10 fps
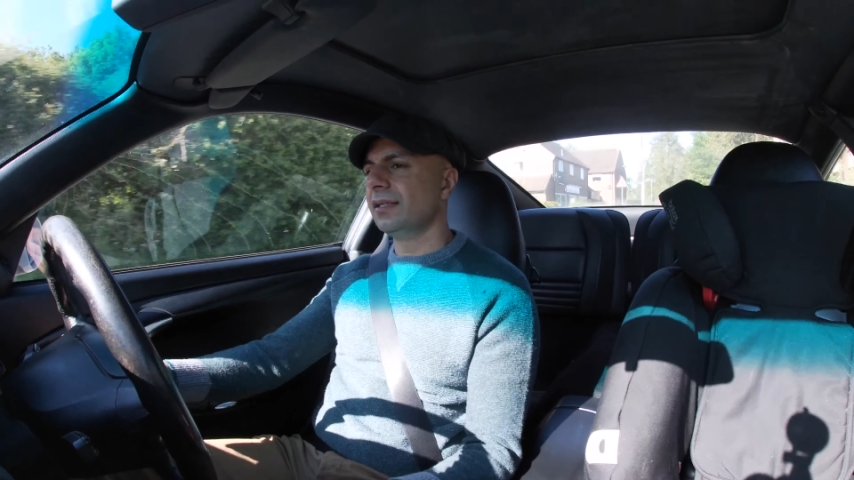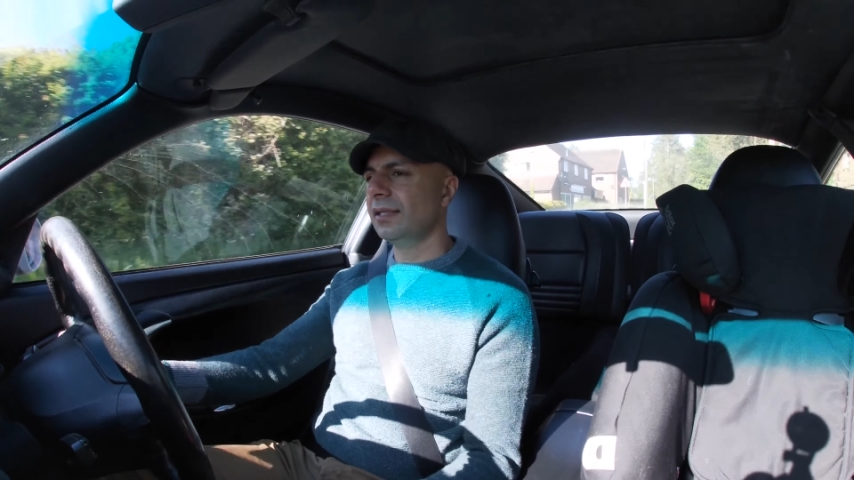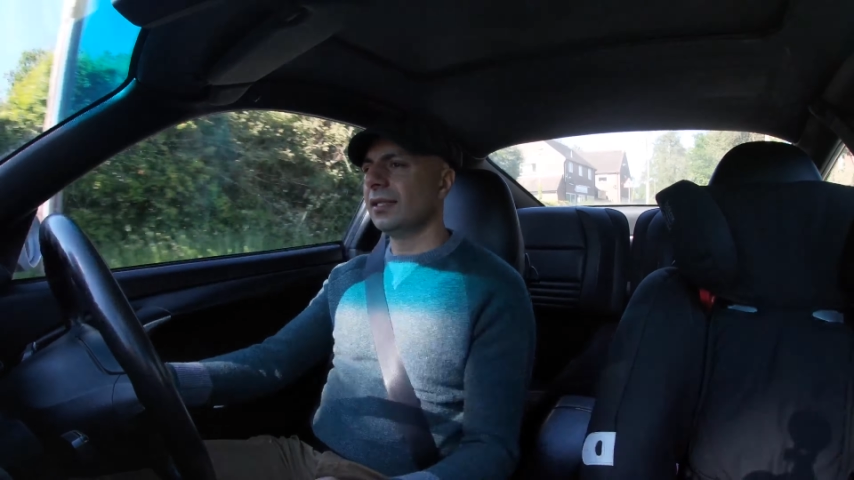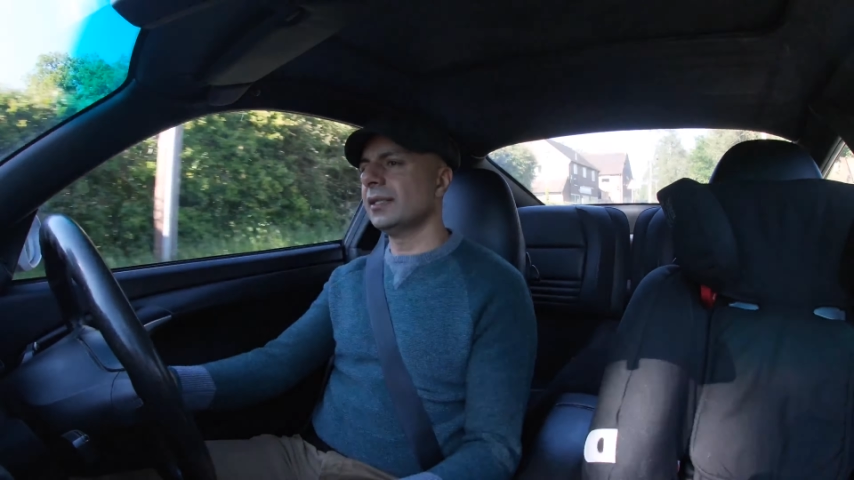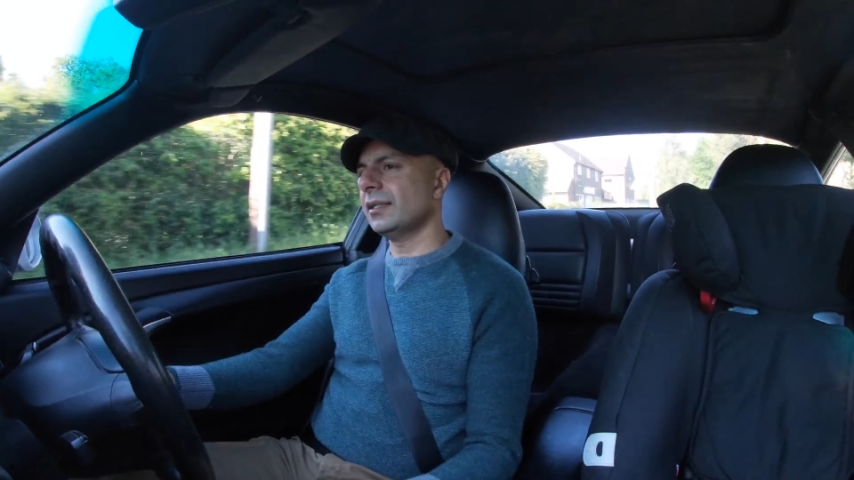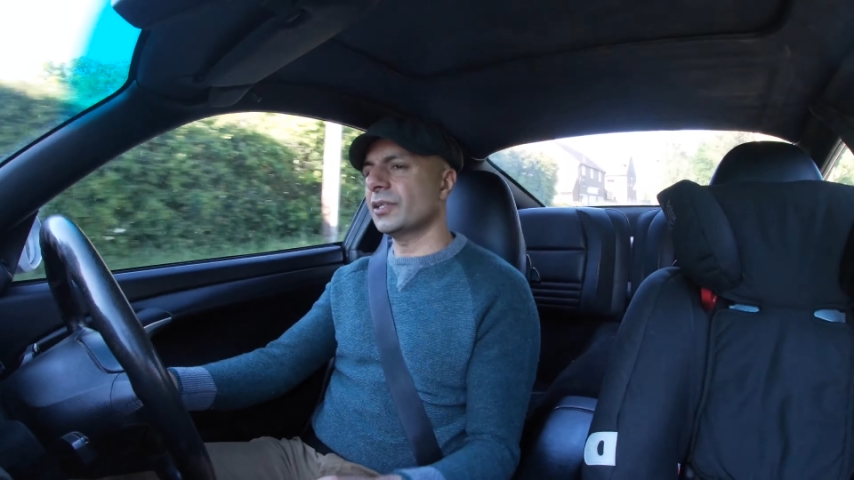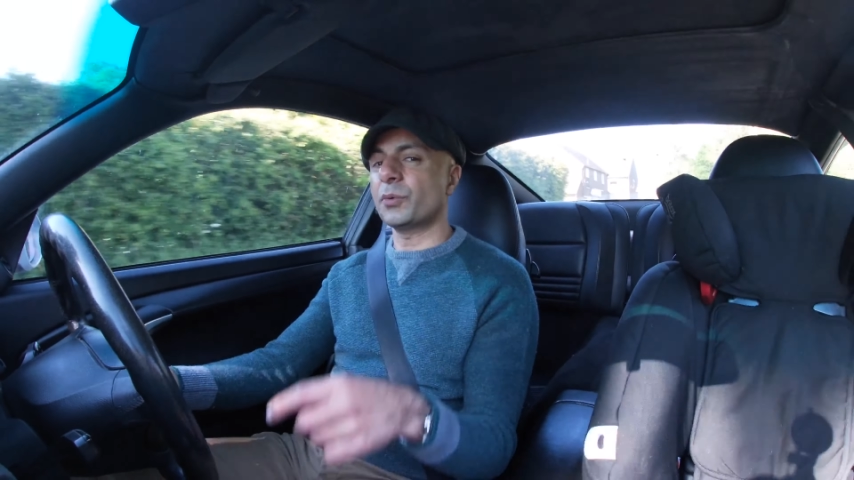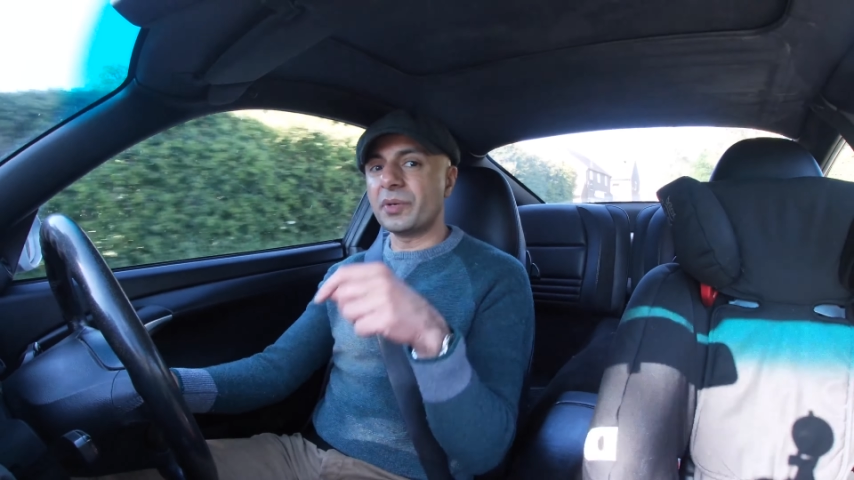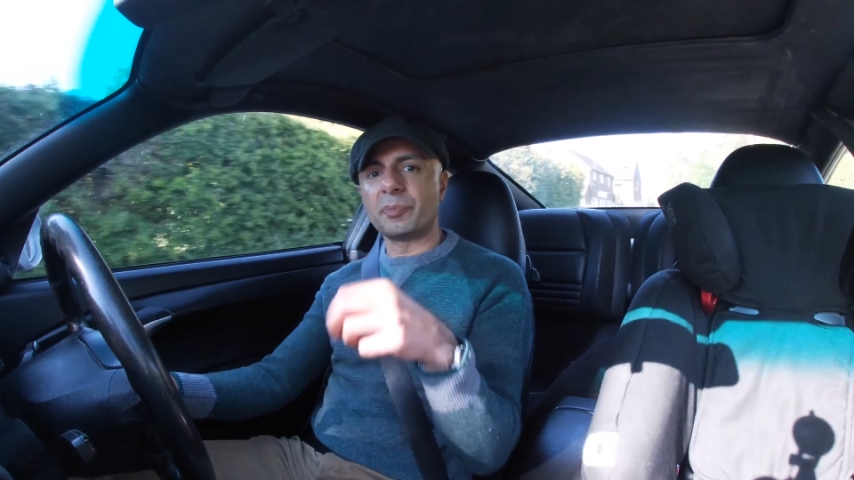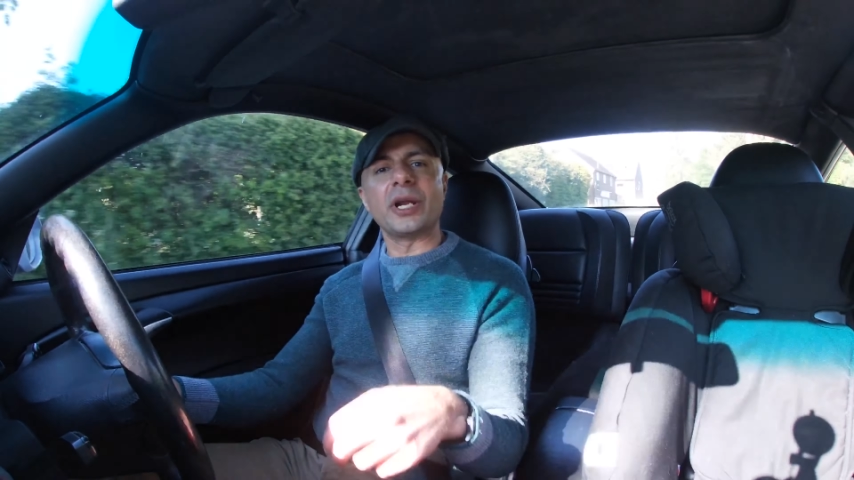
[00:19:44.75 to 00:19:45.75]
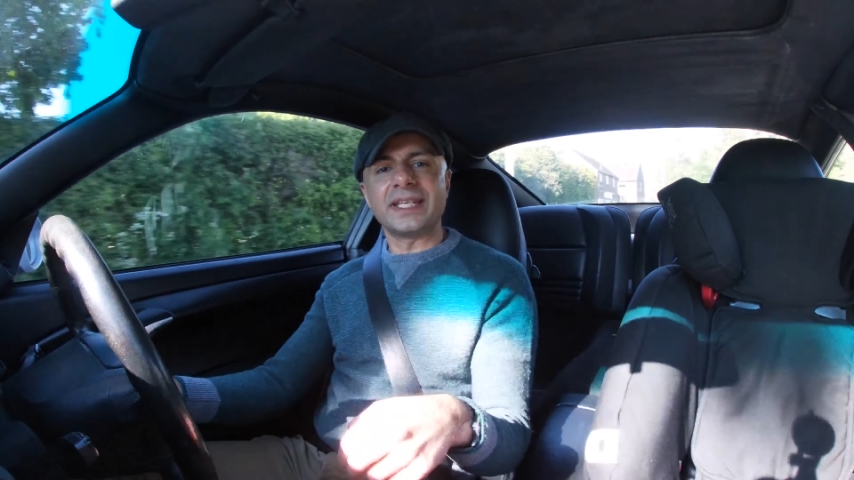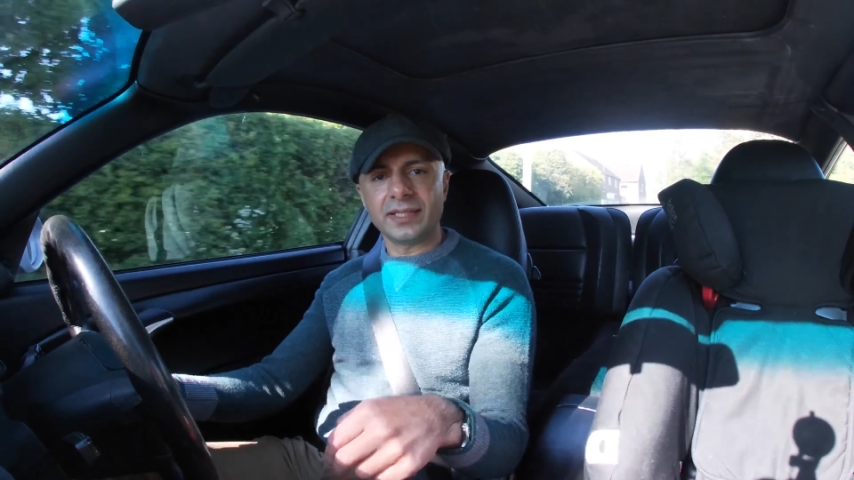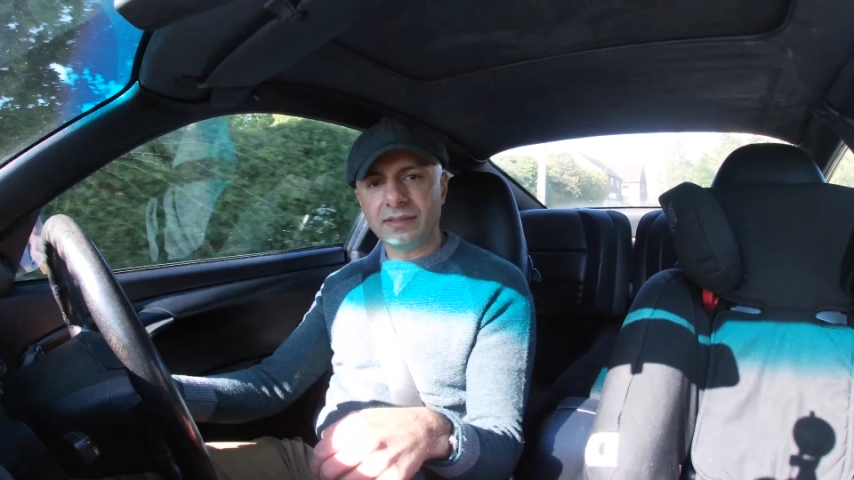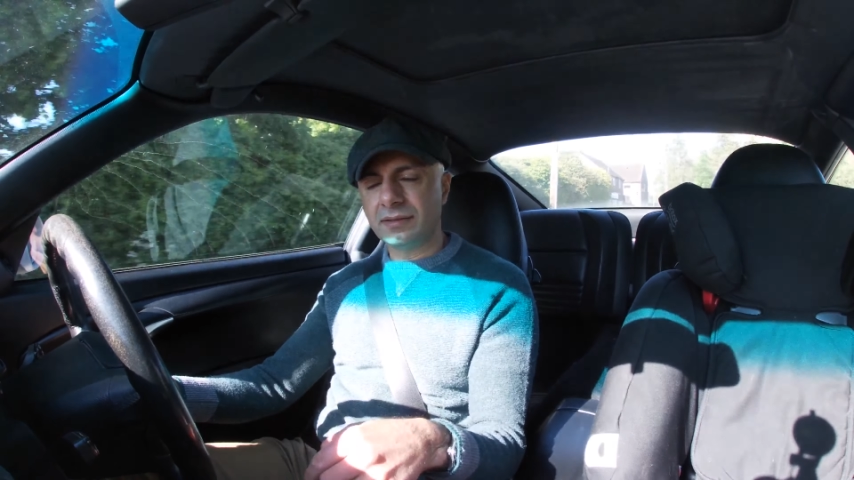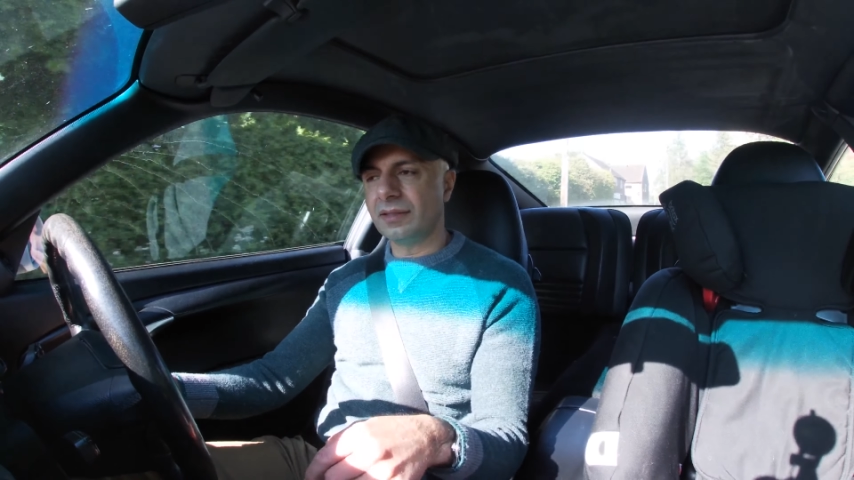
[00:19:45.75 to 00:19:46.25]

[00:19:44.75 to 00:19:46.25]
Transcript: I don't want to break it.